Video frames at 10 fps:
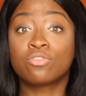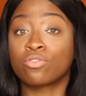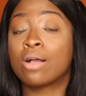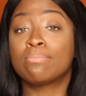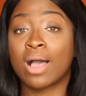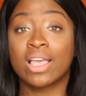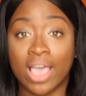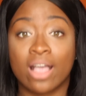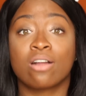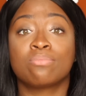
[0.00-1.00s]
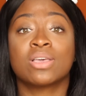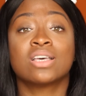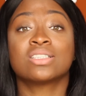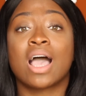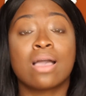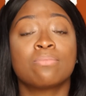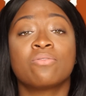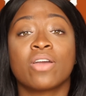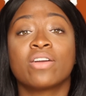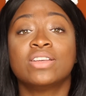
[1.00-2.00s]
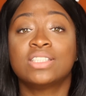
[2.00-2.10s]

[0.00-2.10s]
from my hair because I'm a very